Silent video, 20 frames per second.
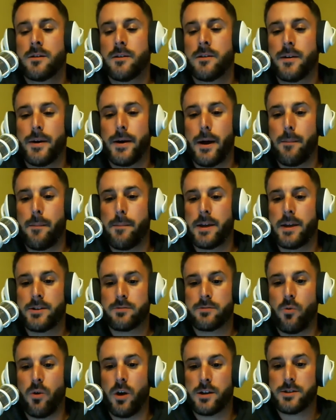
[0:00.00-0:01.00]
and
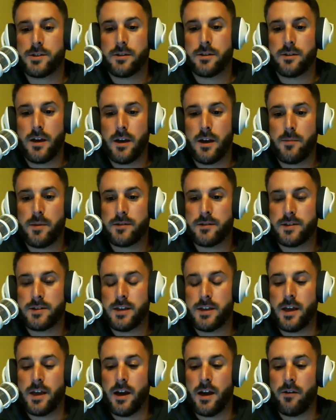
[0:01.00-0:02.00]
just watching them and
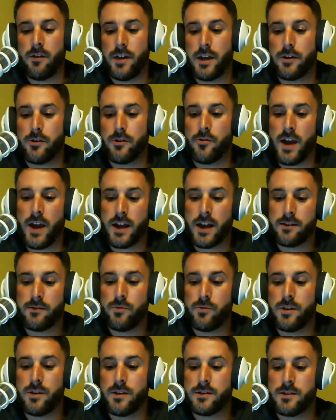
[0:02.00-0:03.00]
seeing how they interacted
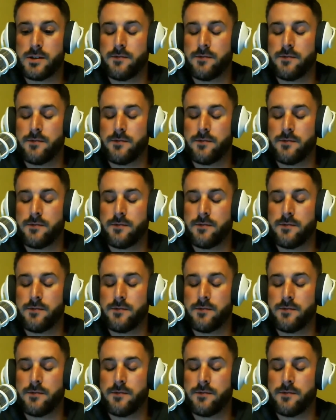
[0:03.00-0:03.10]
with it,